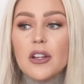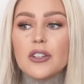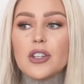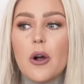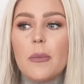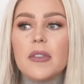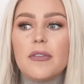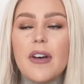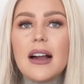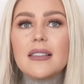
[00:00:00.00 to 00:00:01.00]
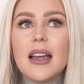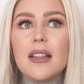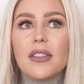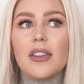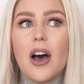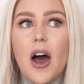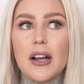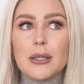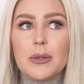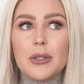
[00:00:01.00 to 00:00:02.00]
So the fact that the
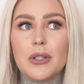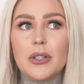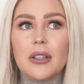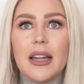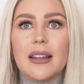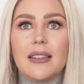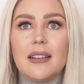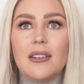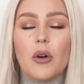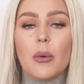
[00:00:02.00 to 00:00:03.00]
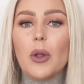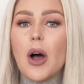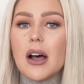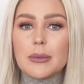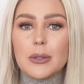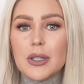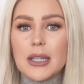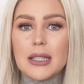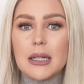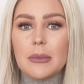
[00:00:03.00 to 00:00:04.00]
hospital, like the normal hospital
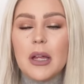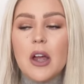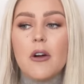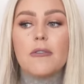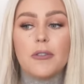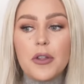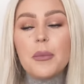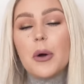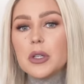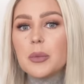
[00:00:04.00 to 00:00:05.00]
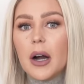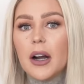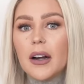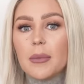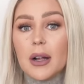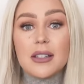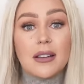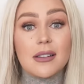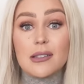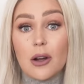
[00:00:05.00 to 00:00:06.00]
system, for the most part, I'm not
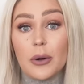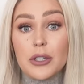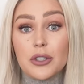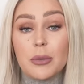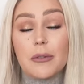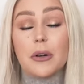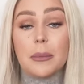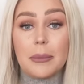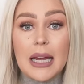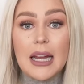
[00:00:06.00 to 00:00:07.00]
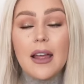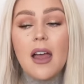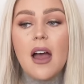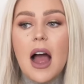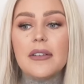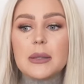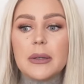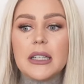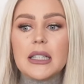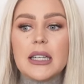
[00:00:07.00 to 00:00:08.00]
saying this is always true, but for me, I've
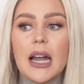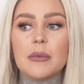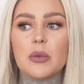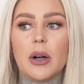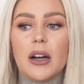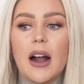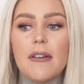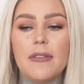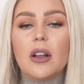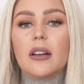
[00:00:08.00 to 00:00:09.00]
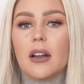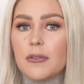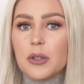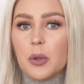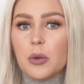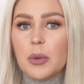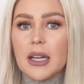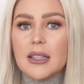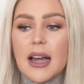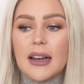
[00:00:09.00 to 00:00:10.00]
experienced times where I felt uncomfortable
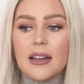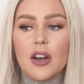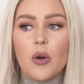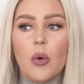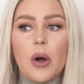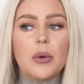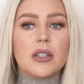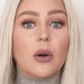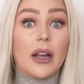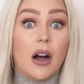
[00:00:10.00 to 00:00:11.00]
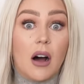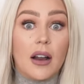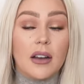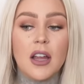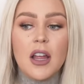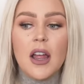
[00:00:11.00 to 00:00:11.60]
because I didn't know what was going on